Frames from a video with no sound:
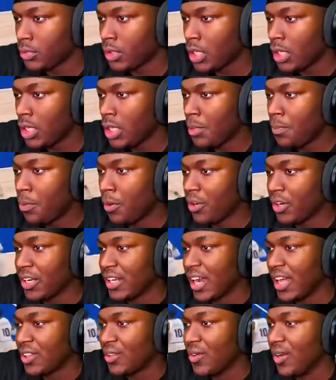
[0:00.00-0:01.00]
He pulled
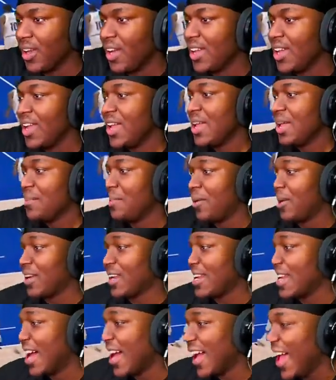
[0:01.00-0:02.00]
another one. He pulled
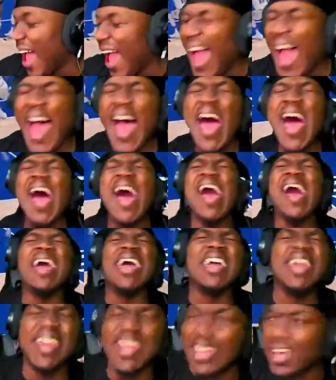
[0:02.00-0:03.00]
it up.
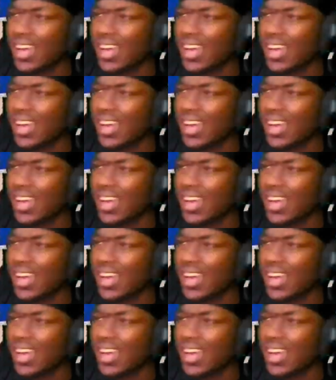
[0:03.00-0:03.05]
Hey!